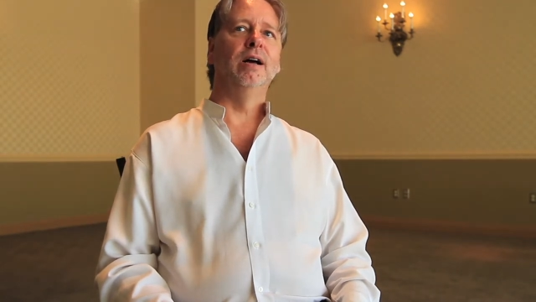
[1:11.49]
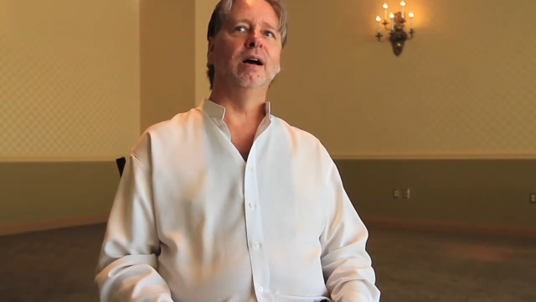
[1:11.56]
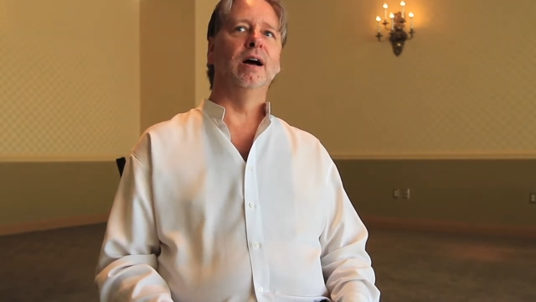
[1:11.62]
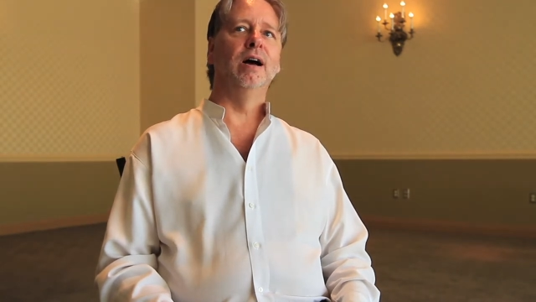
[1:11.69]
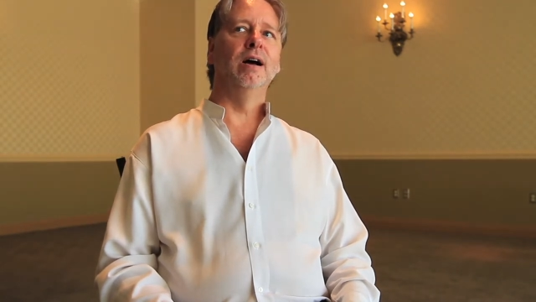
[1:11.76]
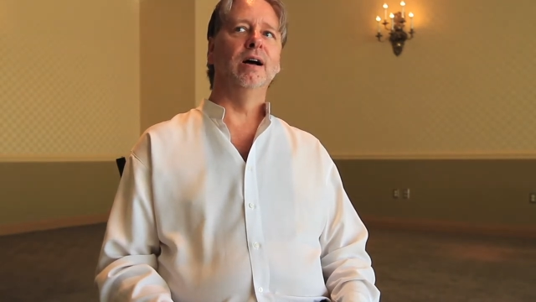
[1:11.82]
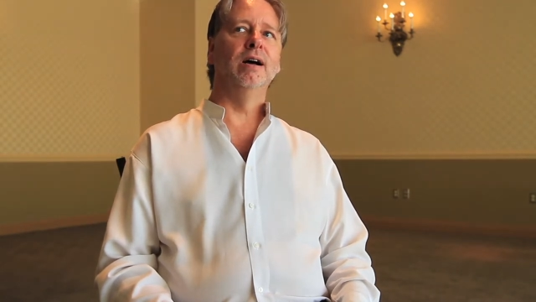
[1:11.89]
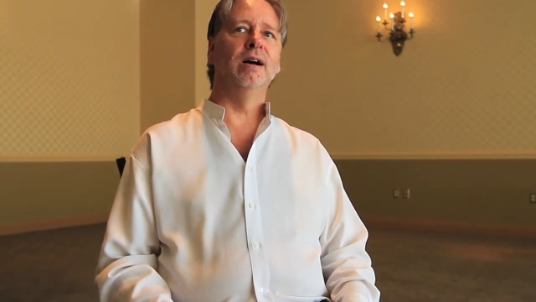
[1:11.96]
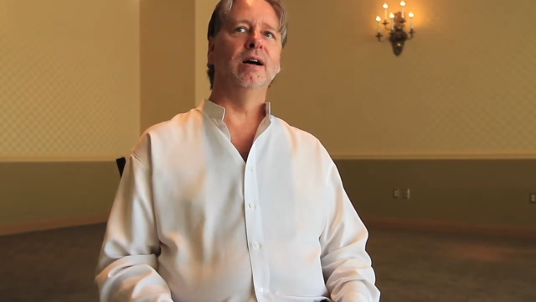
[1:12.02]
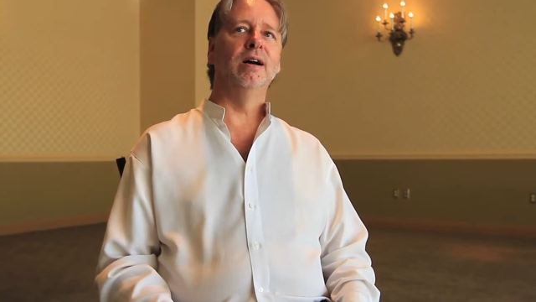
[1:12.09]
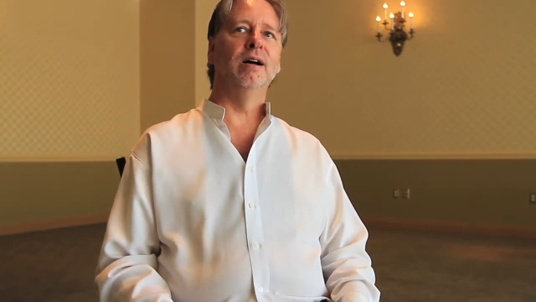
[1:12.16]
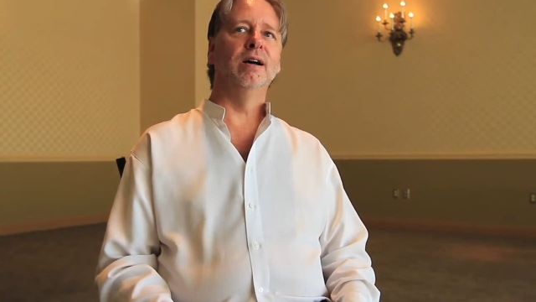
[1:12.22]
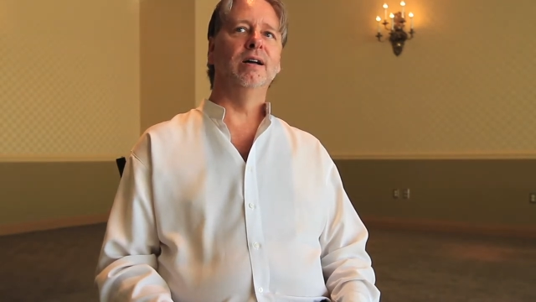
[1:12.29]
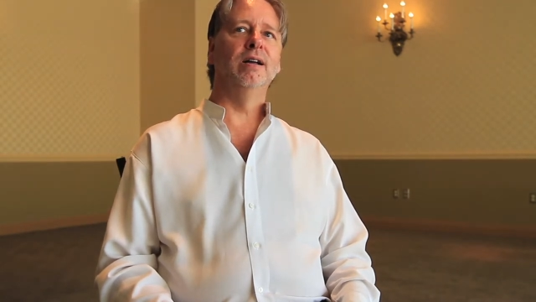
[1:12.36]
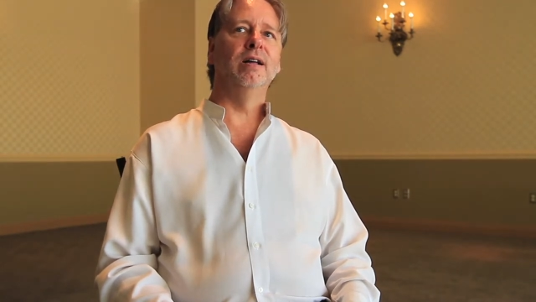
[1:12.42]

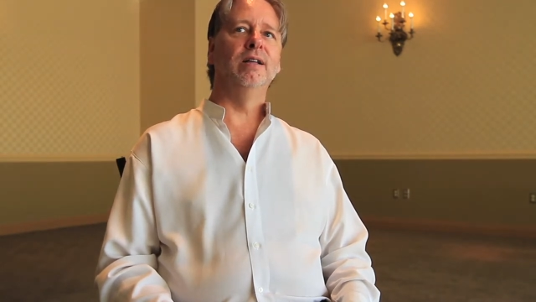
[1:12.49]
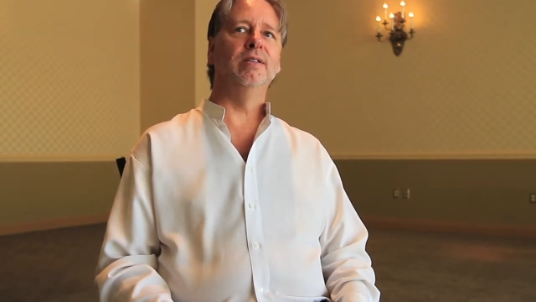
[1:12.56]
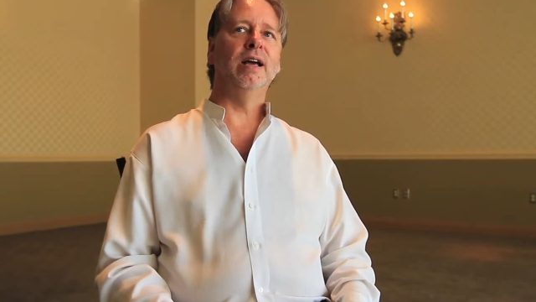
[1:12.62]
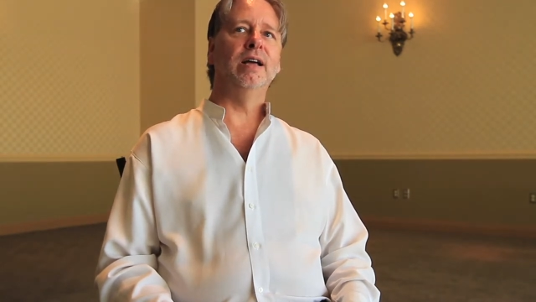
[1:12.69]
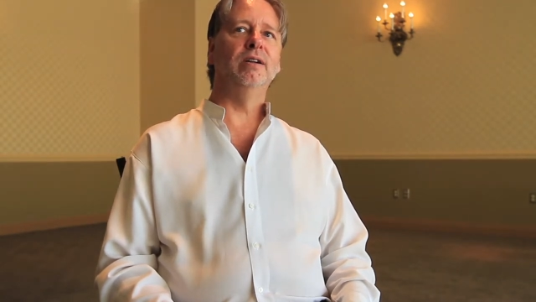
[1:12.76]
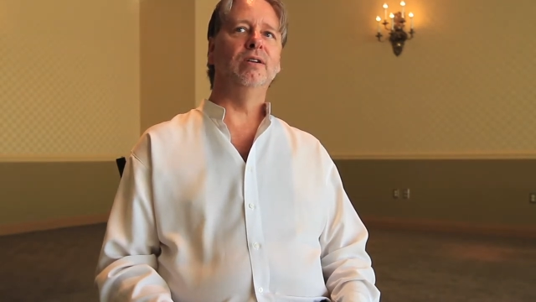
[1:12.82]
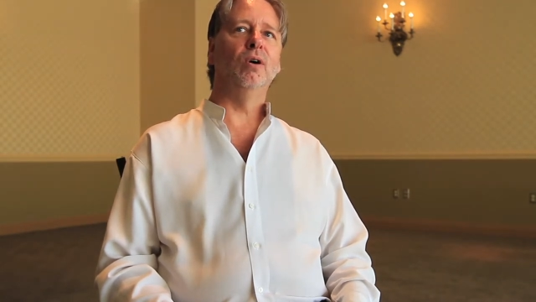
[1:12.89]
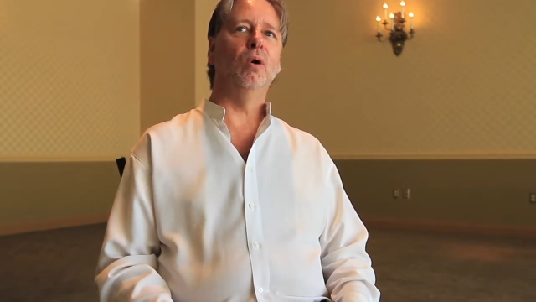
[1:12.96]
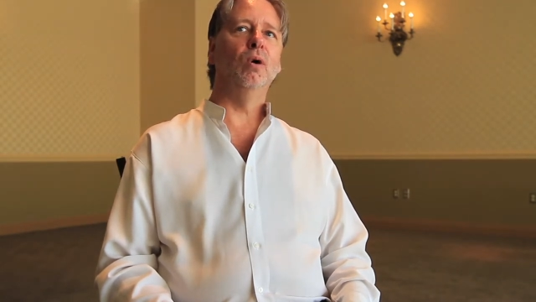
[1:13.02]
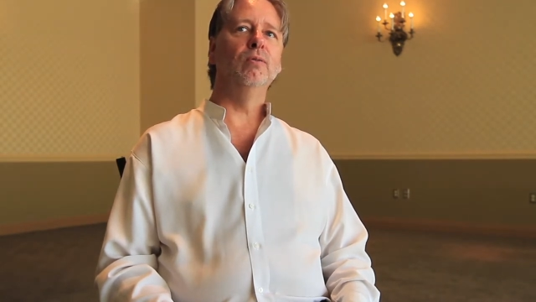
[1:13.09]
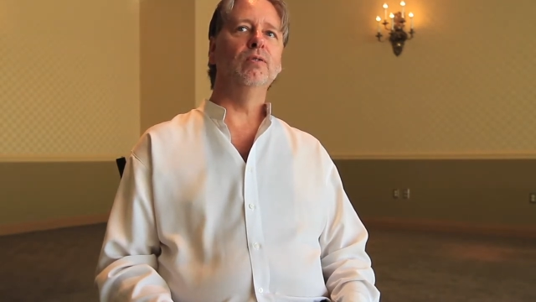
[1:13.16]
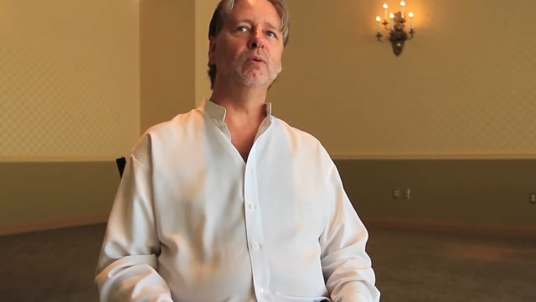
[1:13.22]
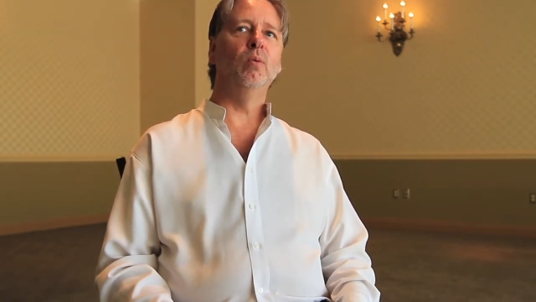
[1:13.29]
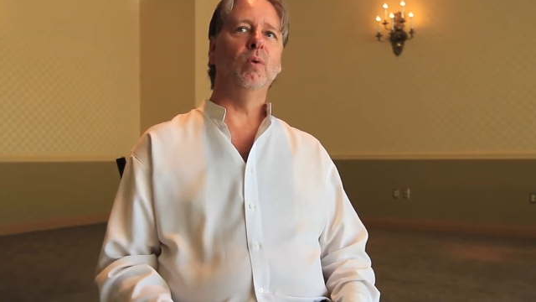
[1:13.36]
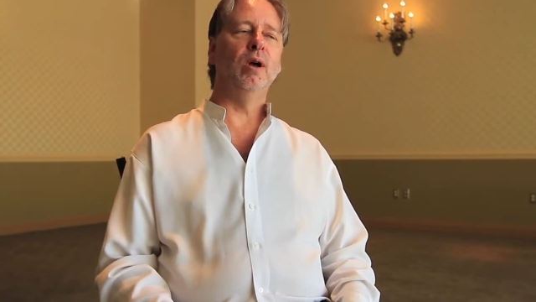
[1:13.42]
that an
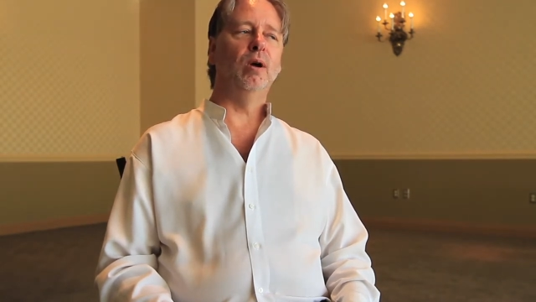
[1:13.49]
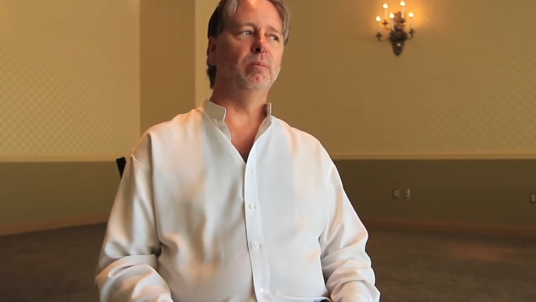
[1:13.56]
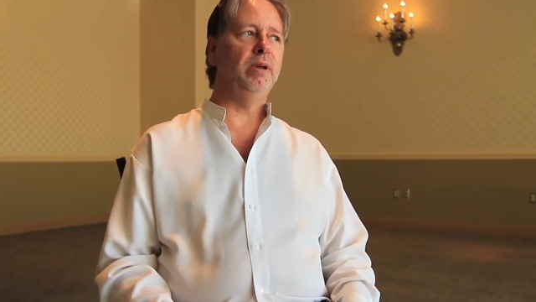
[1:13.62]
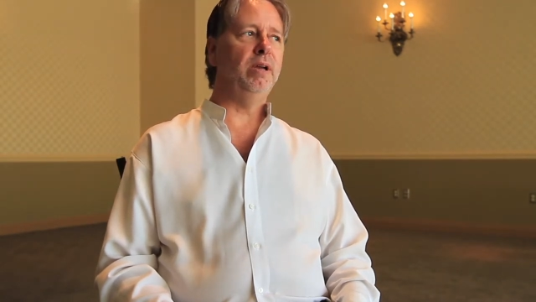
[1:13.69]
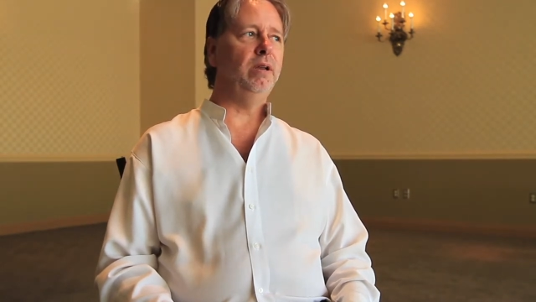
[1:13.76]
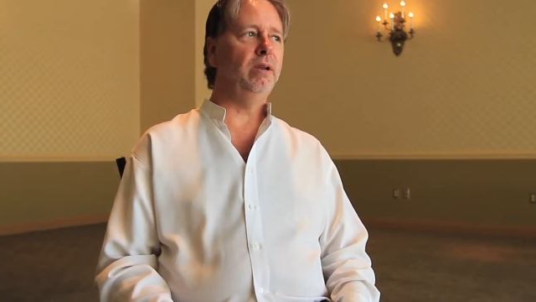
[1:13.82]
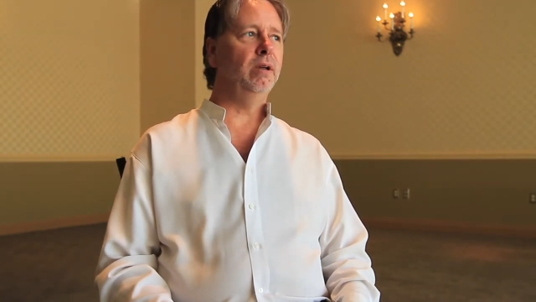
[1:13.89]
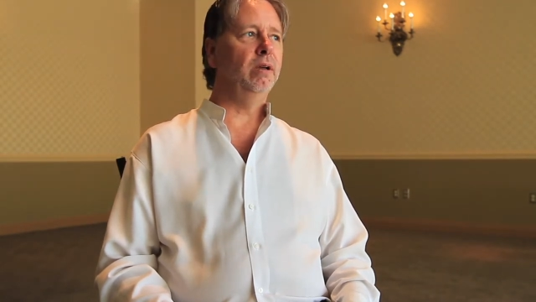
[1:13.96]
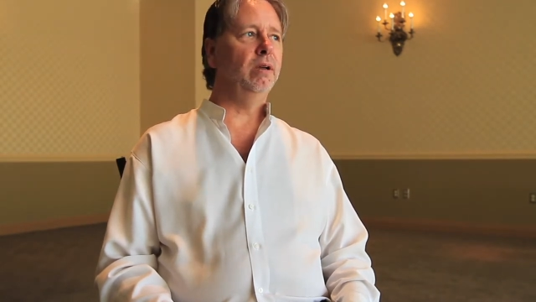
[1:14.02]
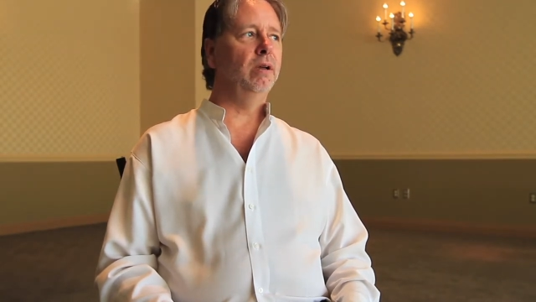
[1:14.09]
overwhelming